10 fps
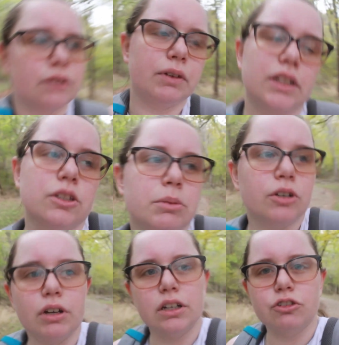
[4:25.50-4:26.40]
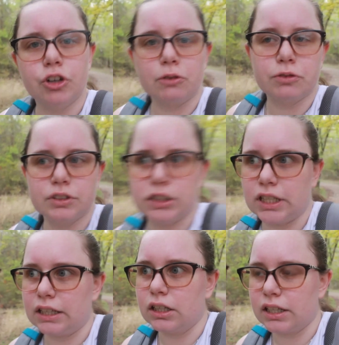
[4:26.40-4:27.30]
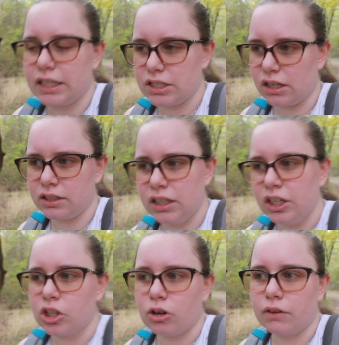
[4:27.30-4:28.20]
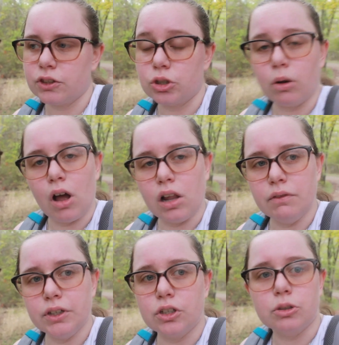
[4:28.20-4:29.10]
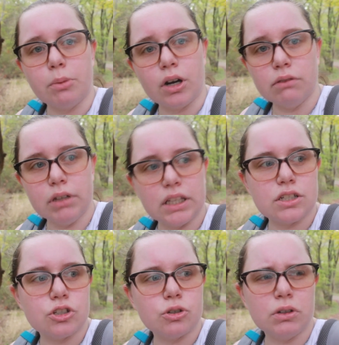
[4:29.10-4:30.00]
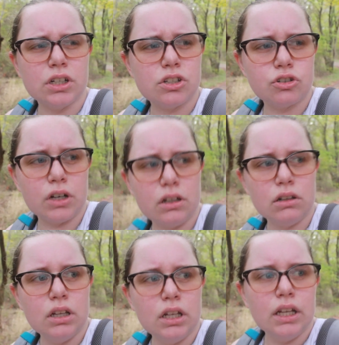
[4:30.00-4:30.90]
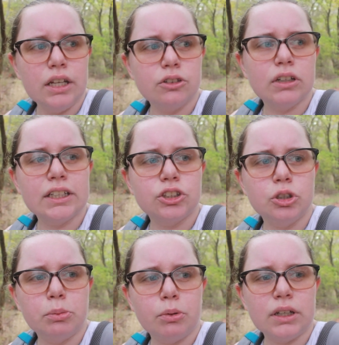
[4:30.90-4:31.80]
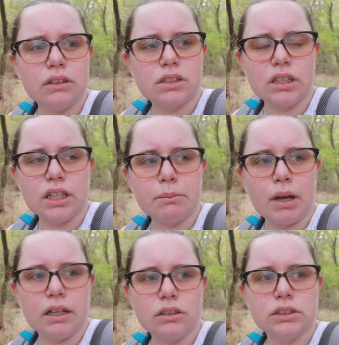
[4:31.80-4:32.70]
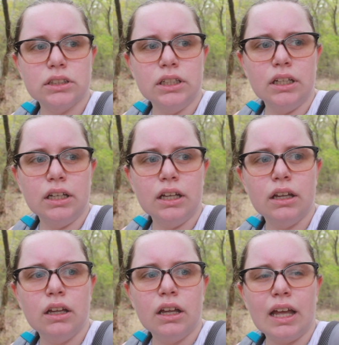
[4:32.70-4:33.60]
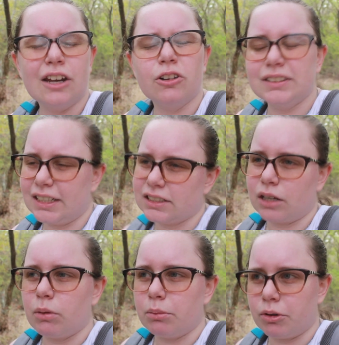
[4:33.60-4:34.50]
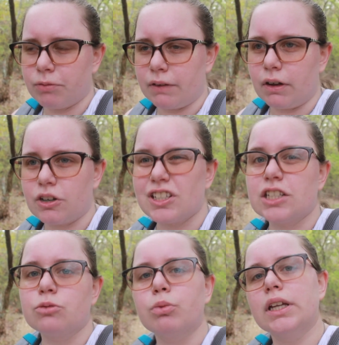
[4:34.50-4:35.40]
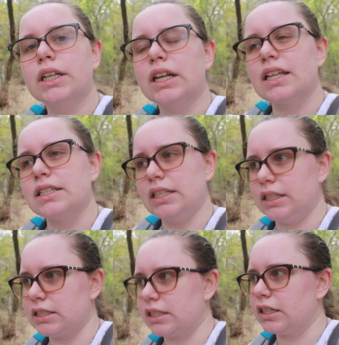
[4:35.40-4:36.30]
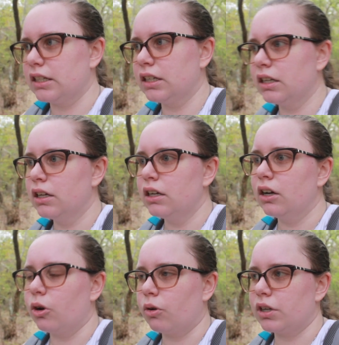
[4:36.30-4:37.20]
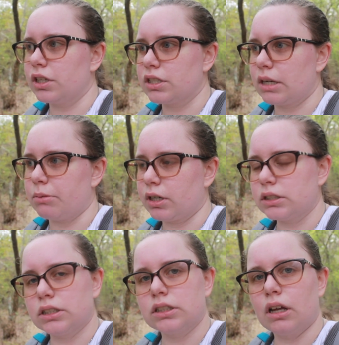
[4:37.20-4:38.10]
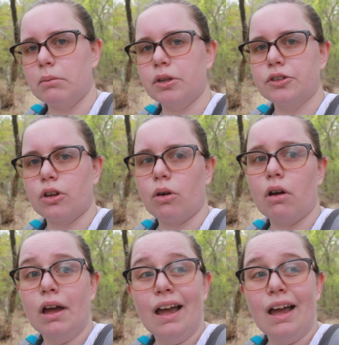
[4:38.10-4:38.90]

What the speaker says: feel like this would be a great trail to take little kids on. You don't have to do all of it. You could do part of it. It's a shortish trail. It's only 2 point something miles. And it only takes 1.5 hours, and it's rated as easy according to the state park system. So